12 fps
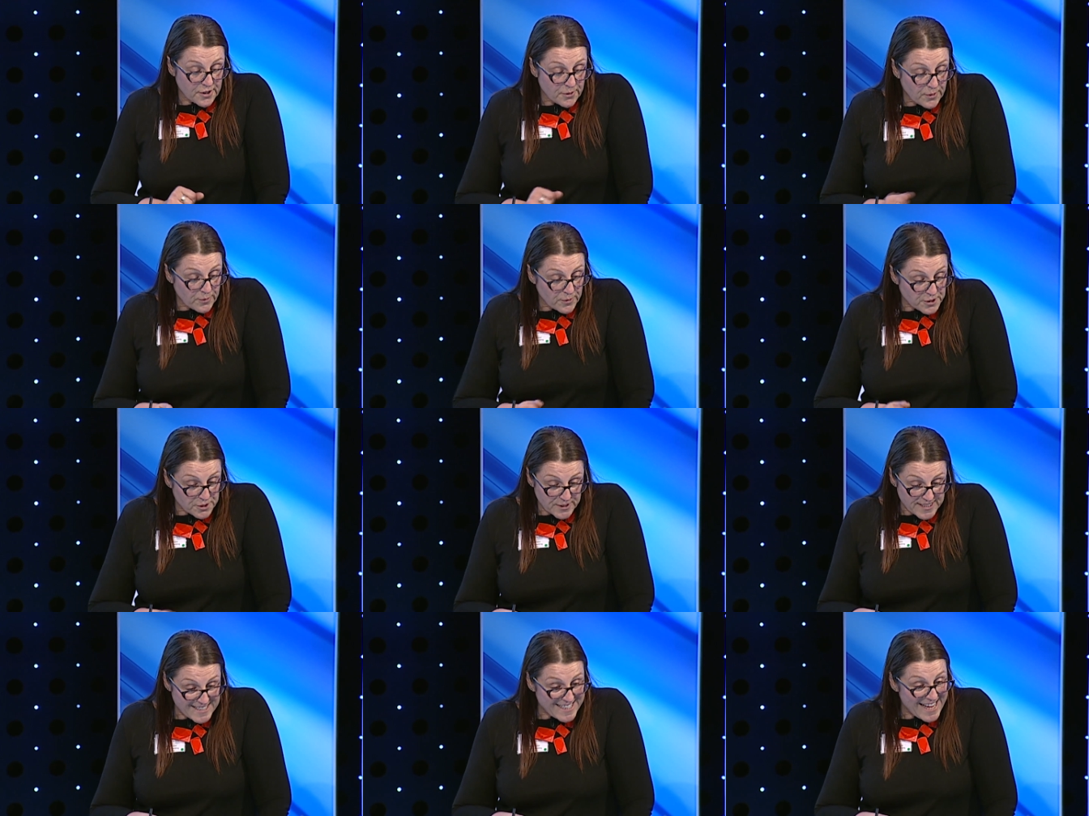go on, what do you
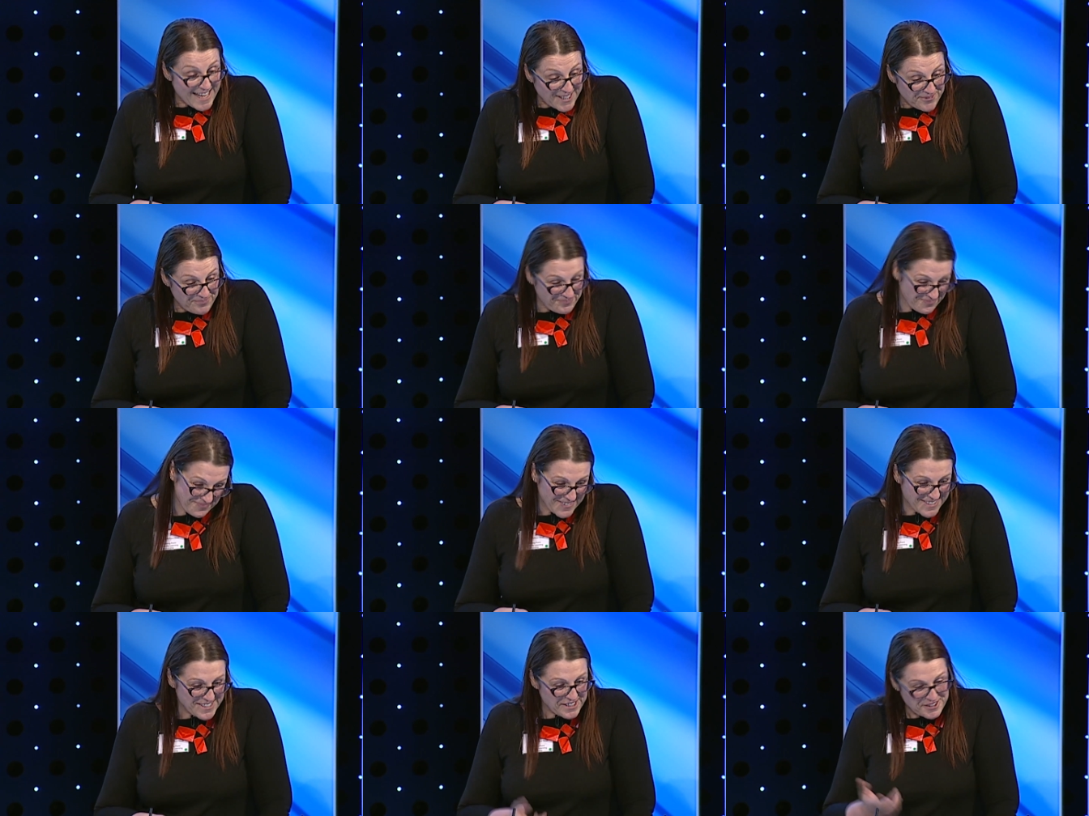want to say?
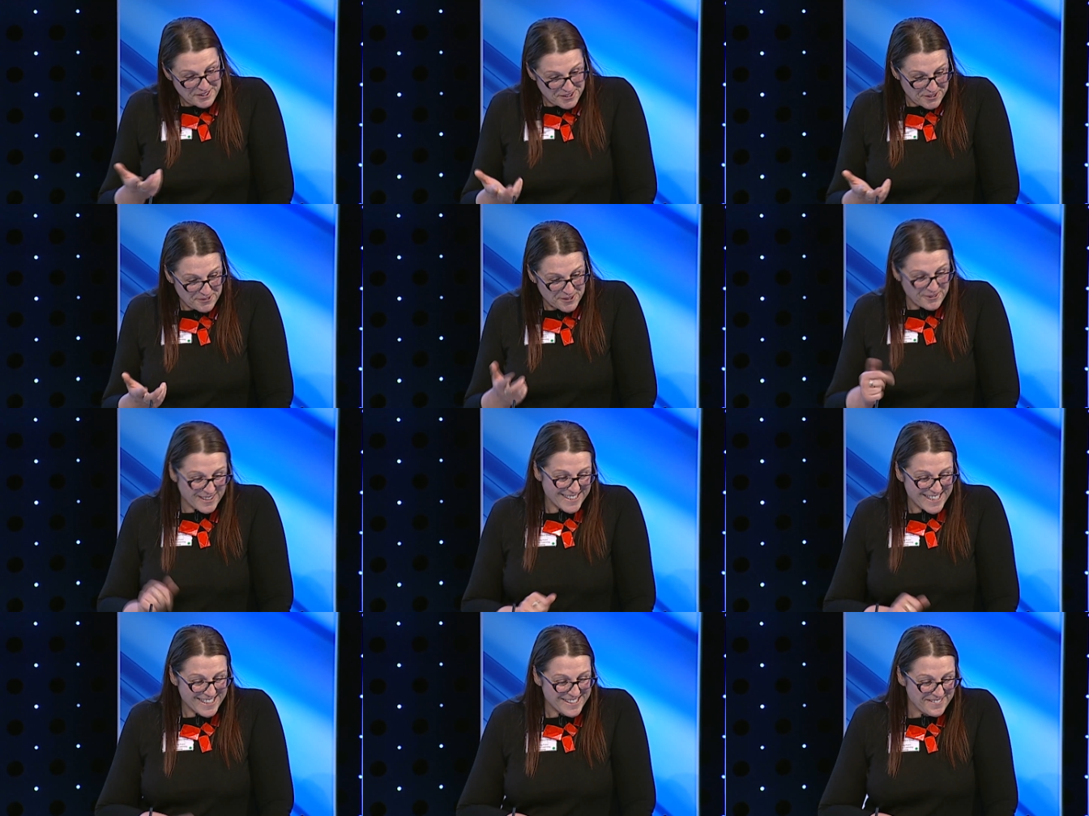Because I knew she would want to
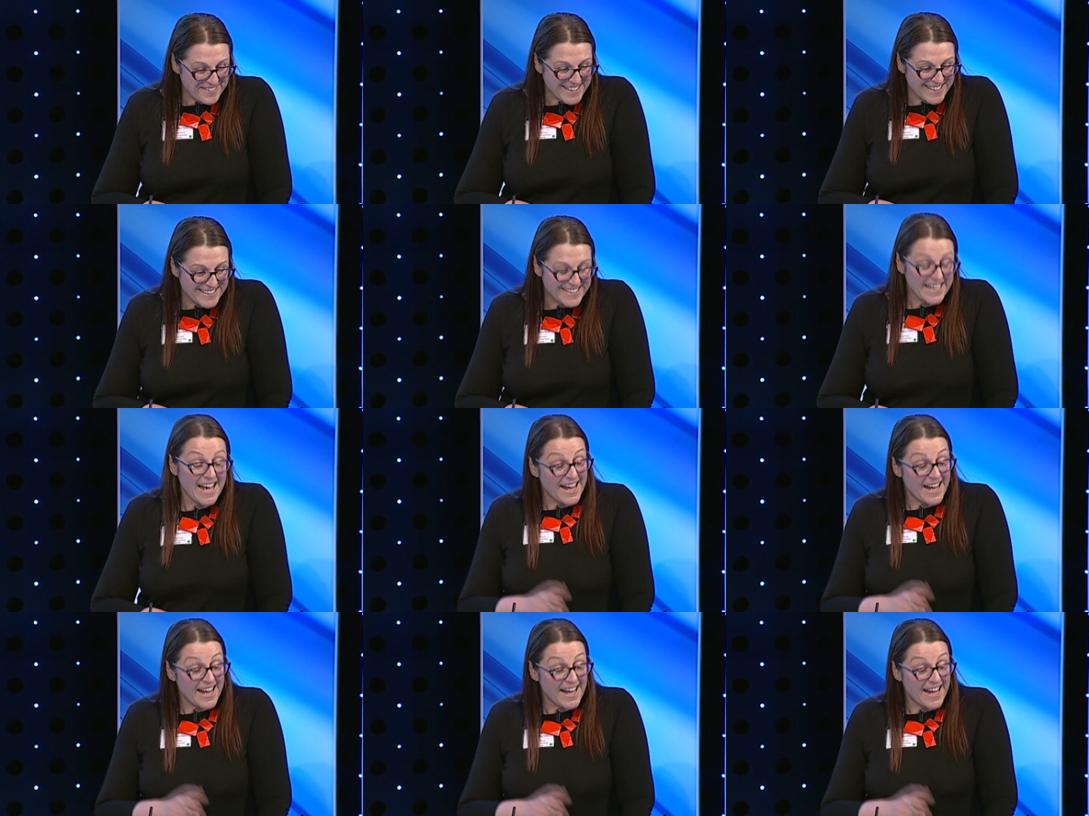say something.